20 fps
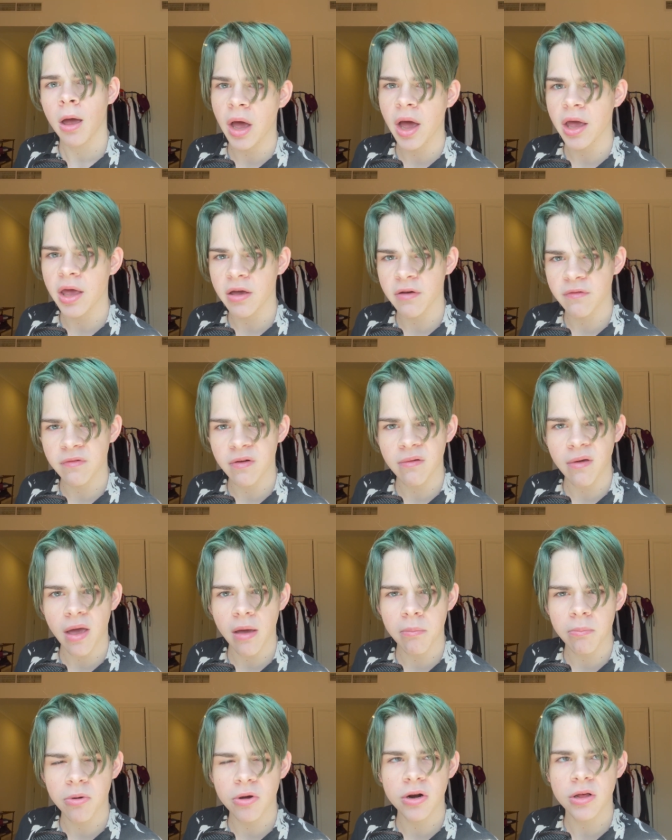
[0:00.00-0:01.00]
I have
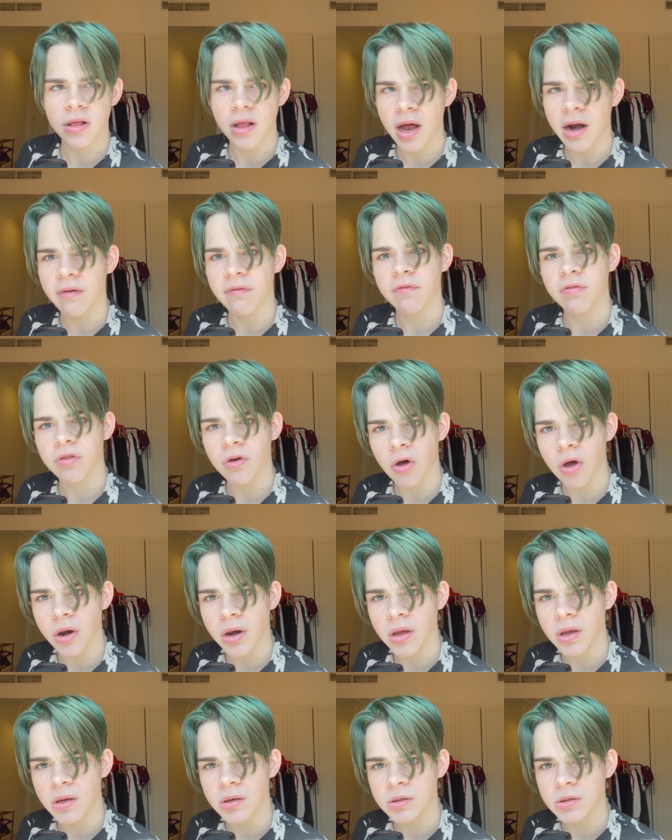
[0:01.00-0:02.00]
put a lot of thought
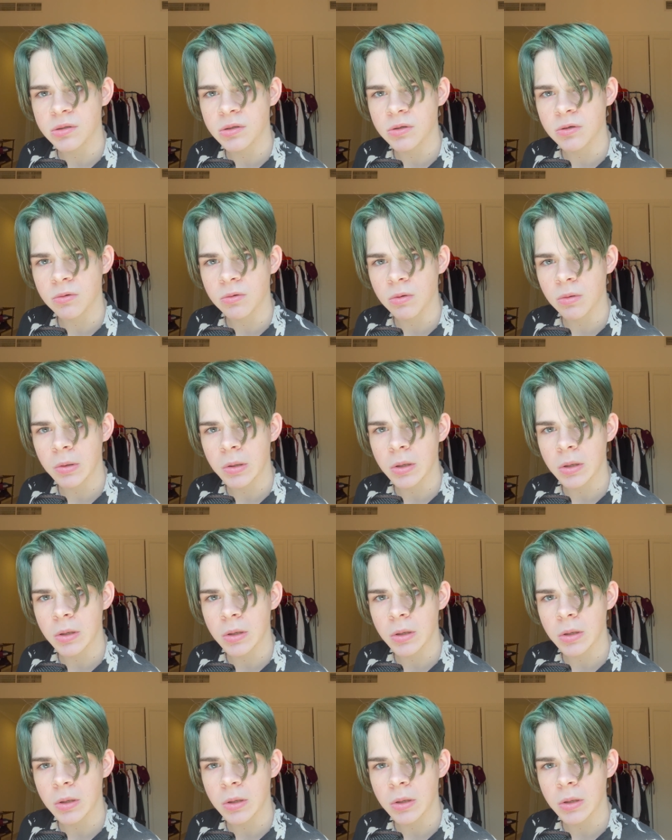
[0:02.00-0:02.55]
into,